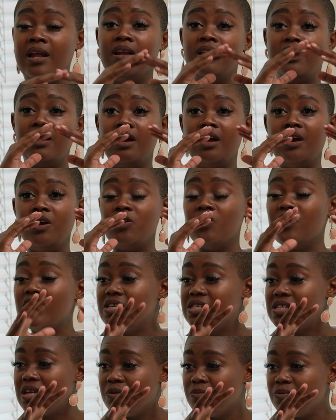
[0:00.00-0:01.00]
and your
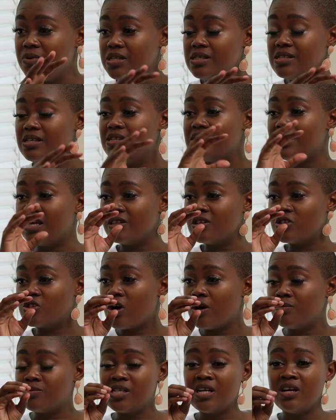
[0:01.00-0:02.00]
SABCs and the
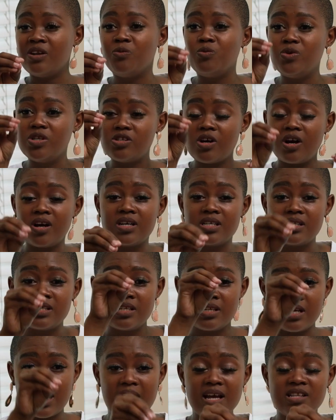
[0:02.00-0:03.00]
top 10,
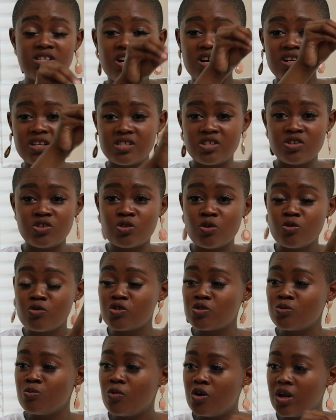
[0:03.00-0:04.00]
I targeted
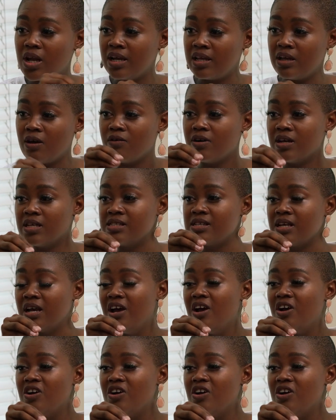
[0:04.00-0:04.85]
those smaller ones